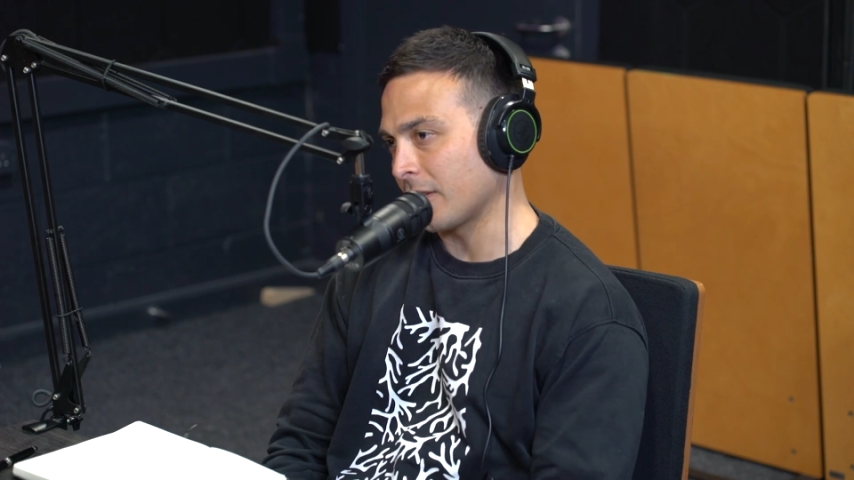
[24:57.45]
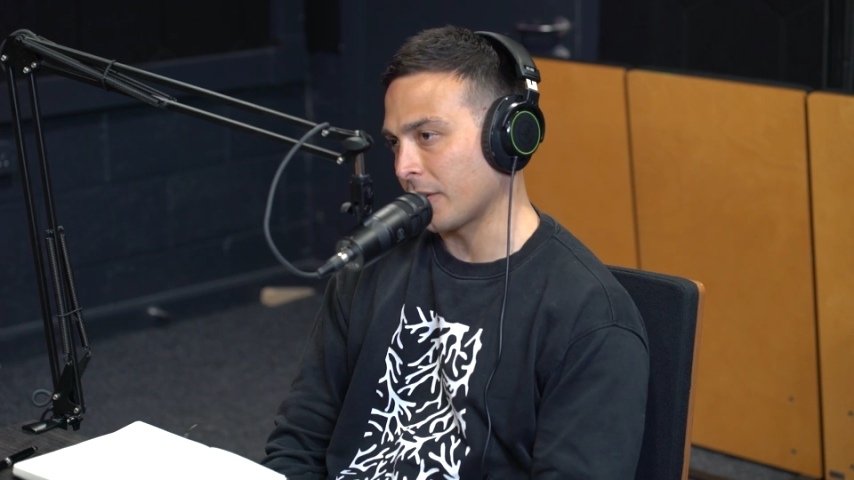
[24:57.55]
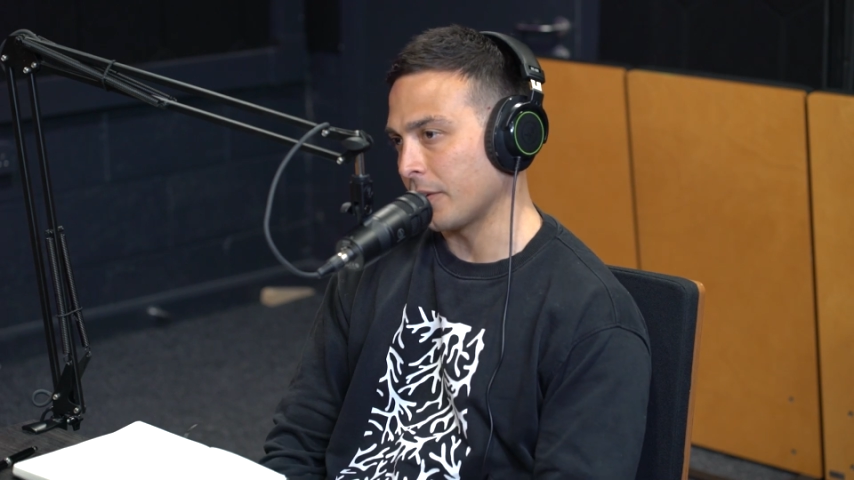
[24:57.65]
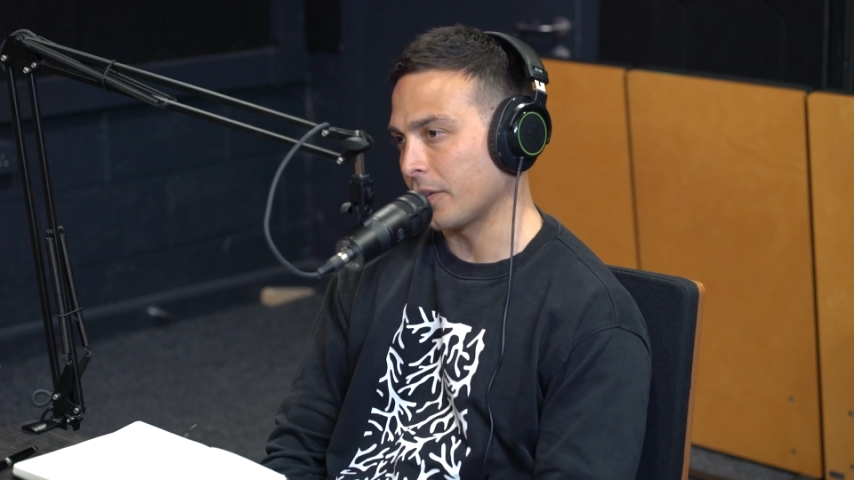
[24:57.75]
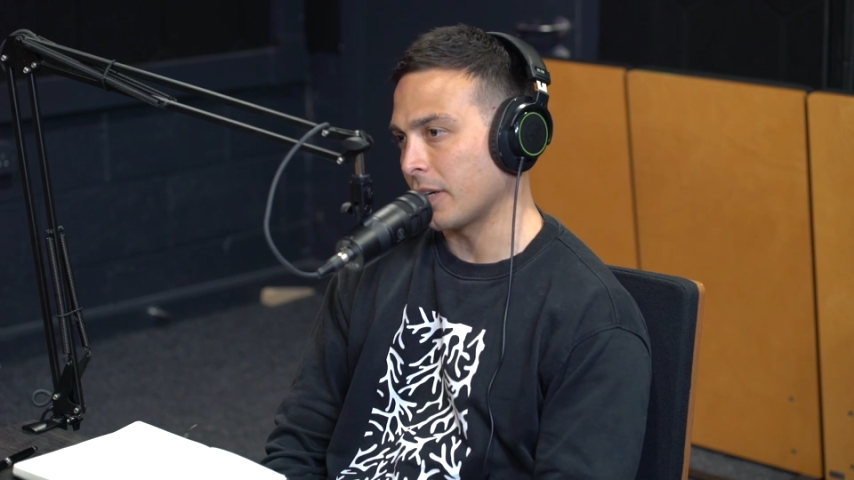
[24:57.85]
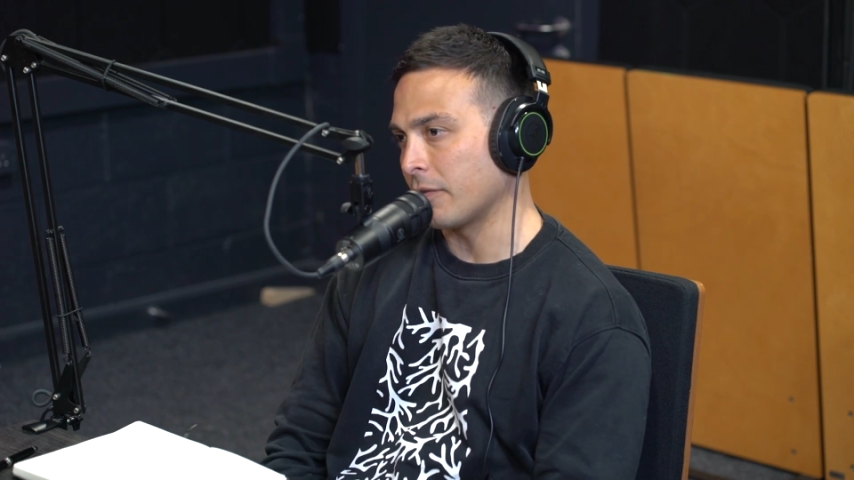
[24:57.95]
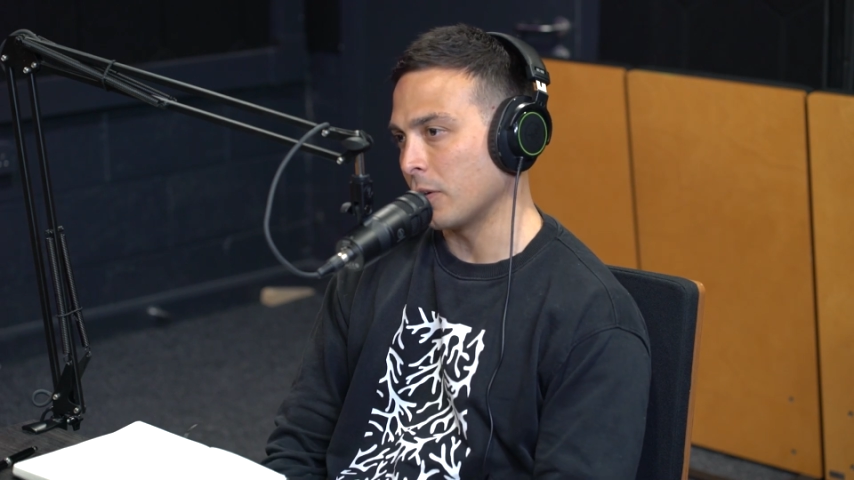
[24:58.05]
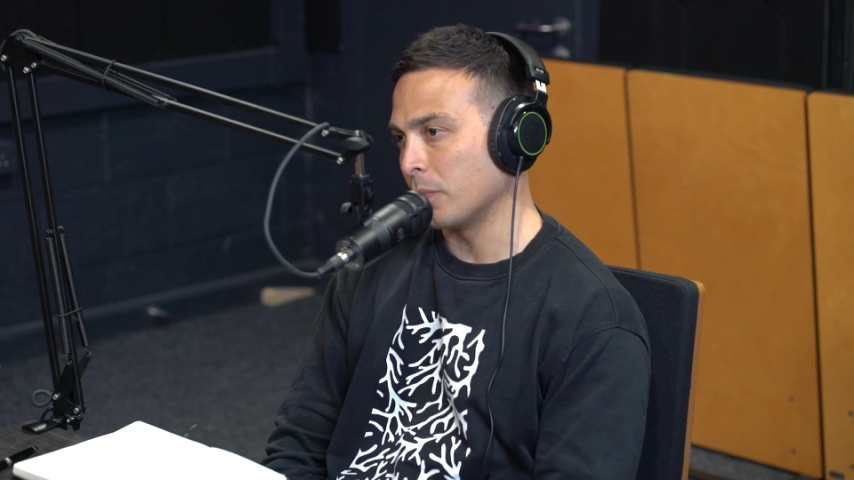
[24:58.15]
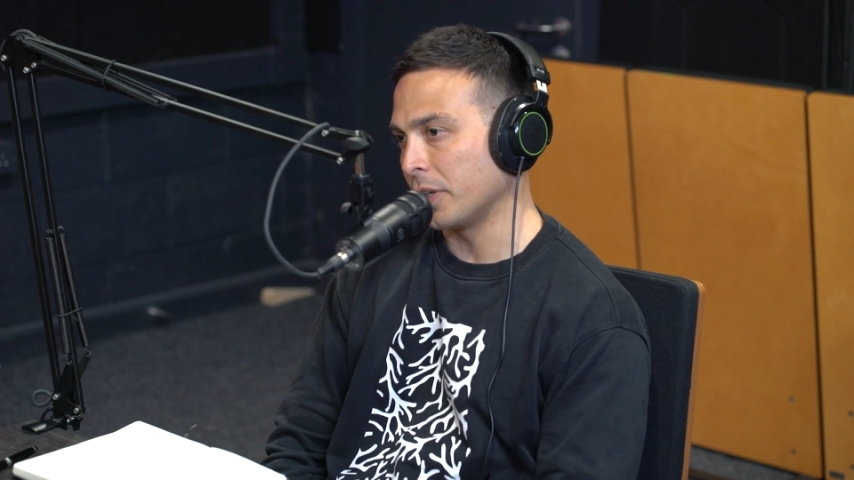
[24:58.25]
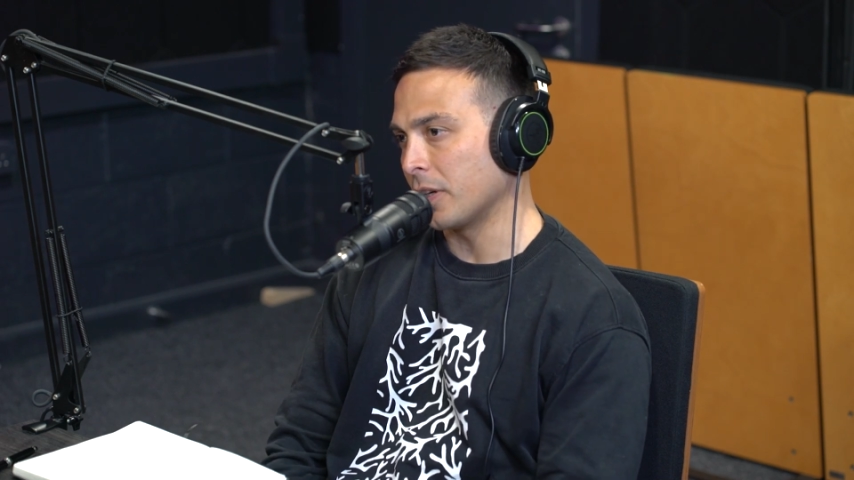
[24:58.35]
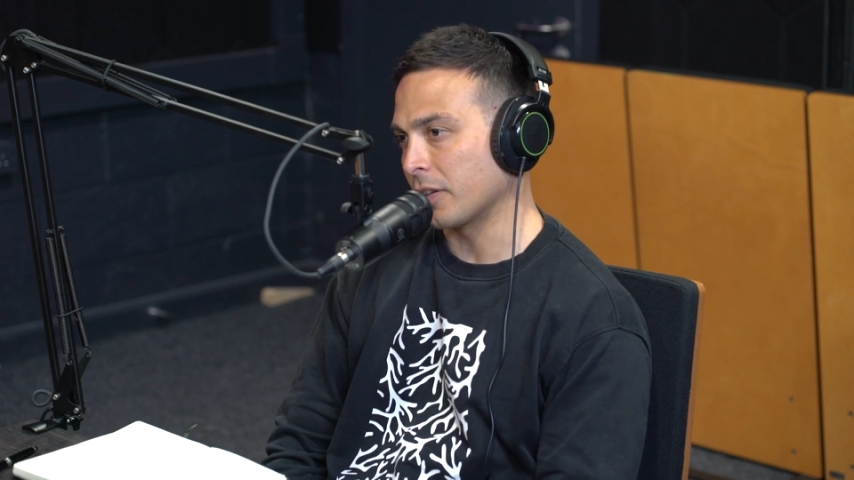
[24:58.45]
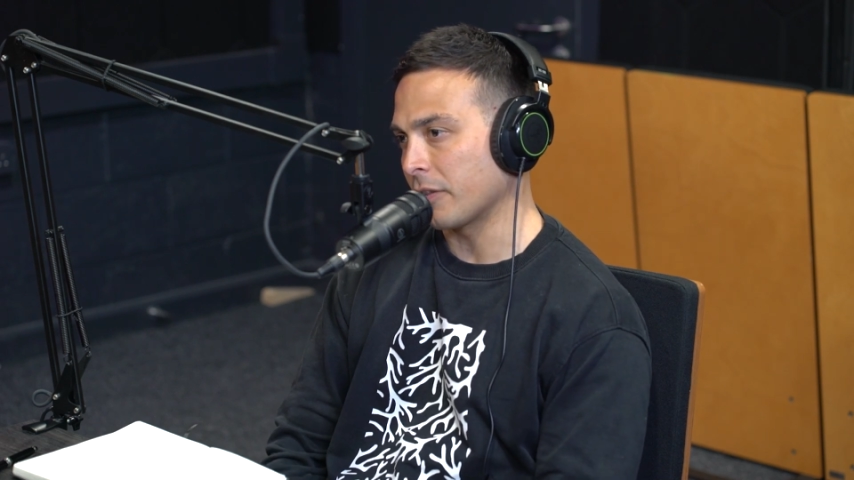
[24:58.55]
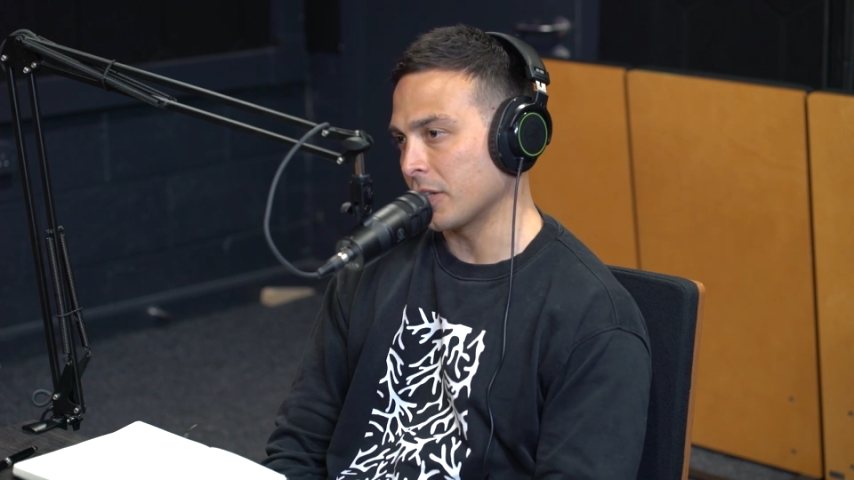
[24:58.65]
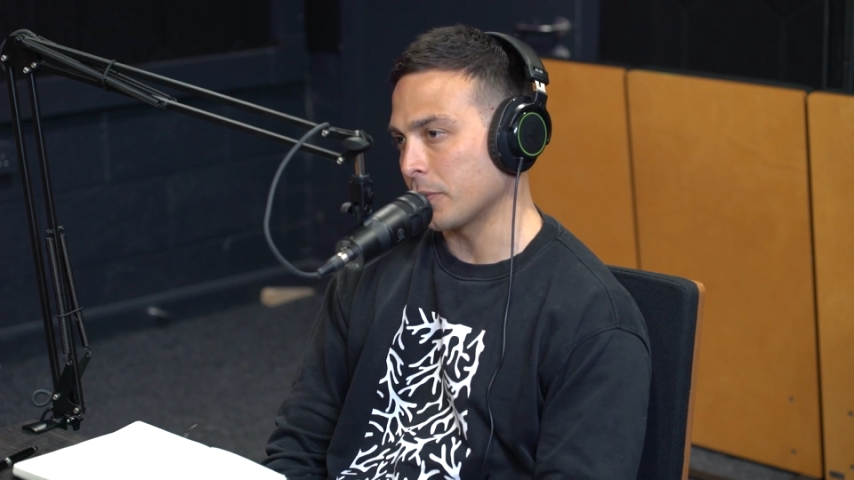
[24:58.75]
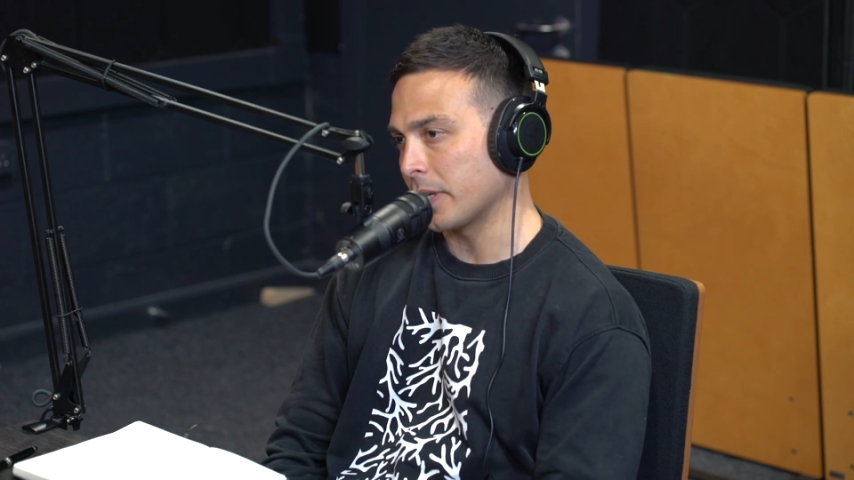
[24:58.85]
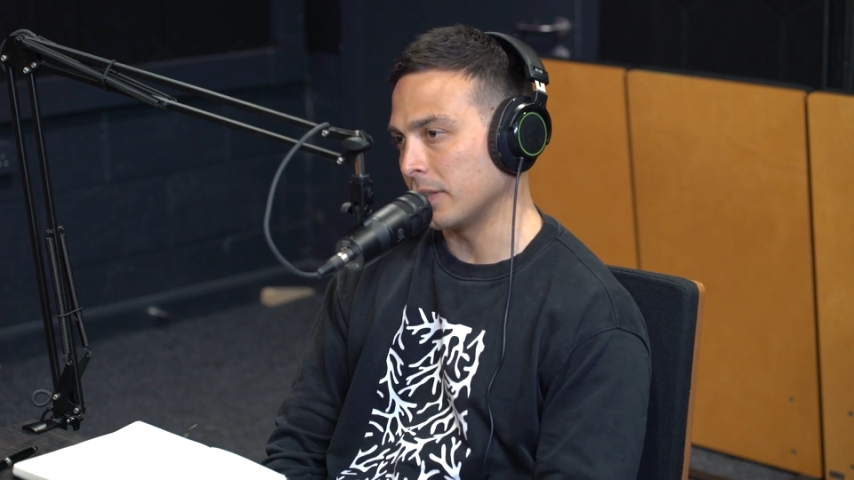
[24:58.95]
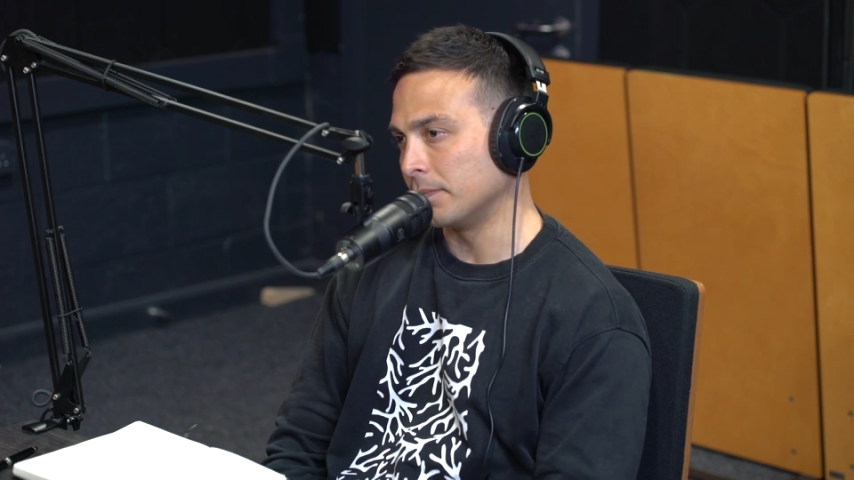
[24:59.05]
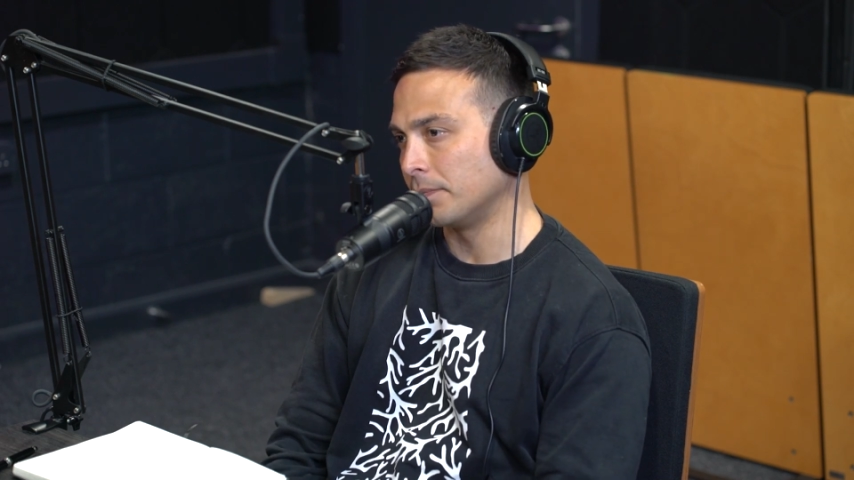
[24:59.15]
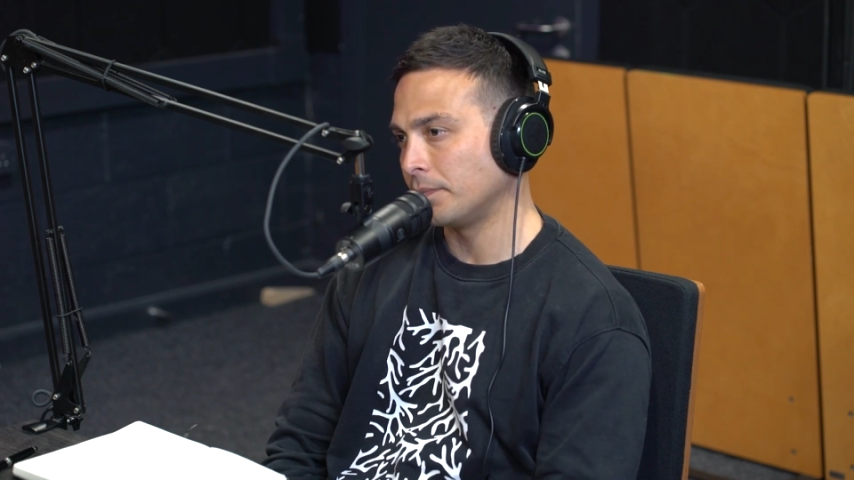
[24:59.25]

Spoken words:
secure that role beyond graduating?